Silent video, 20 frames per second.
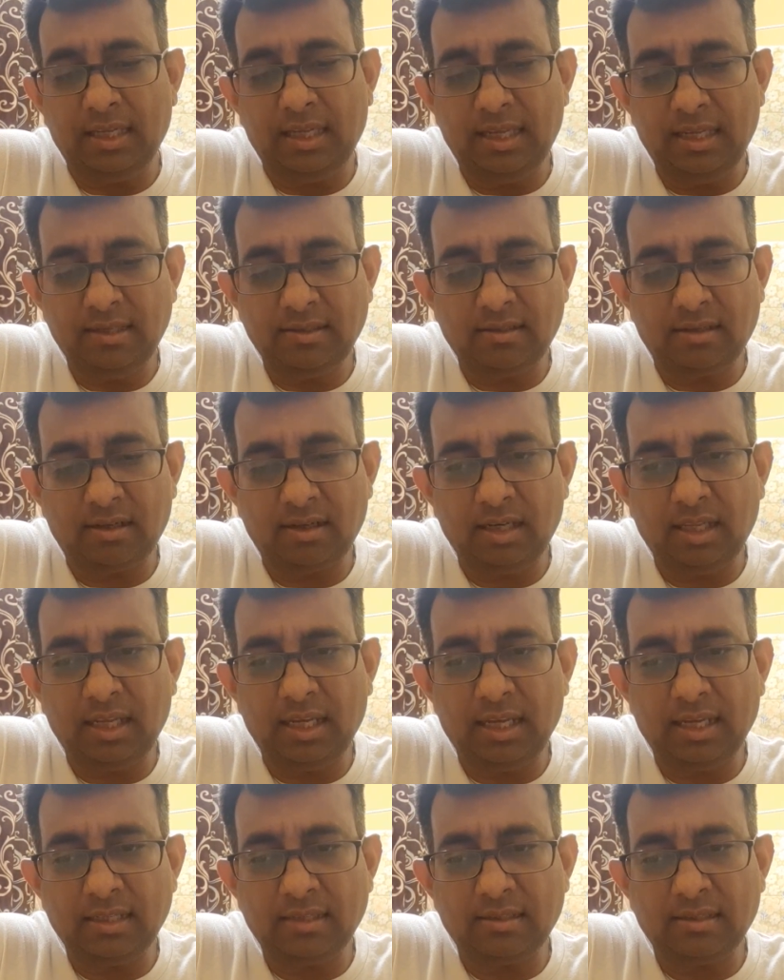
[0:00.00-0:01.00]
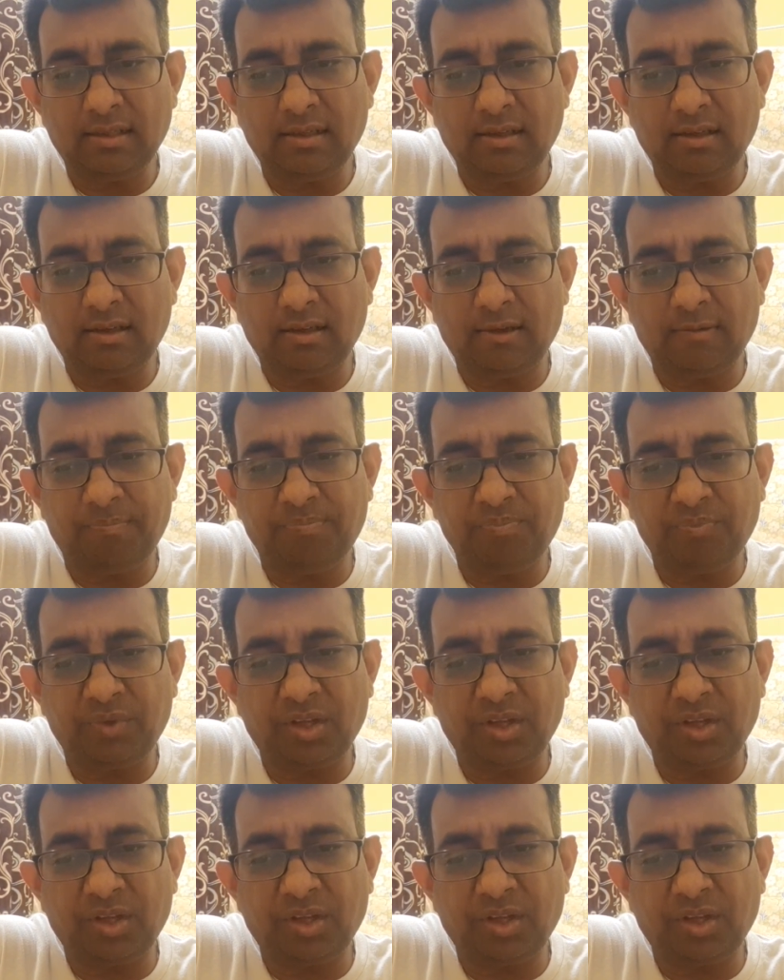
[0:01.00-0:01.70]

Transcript: he is running as a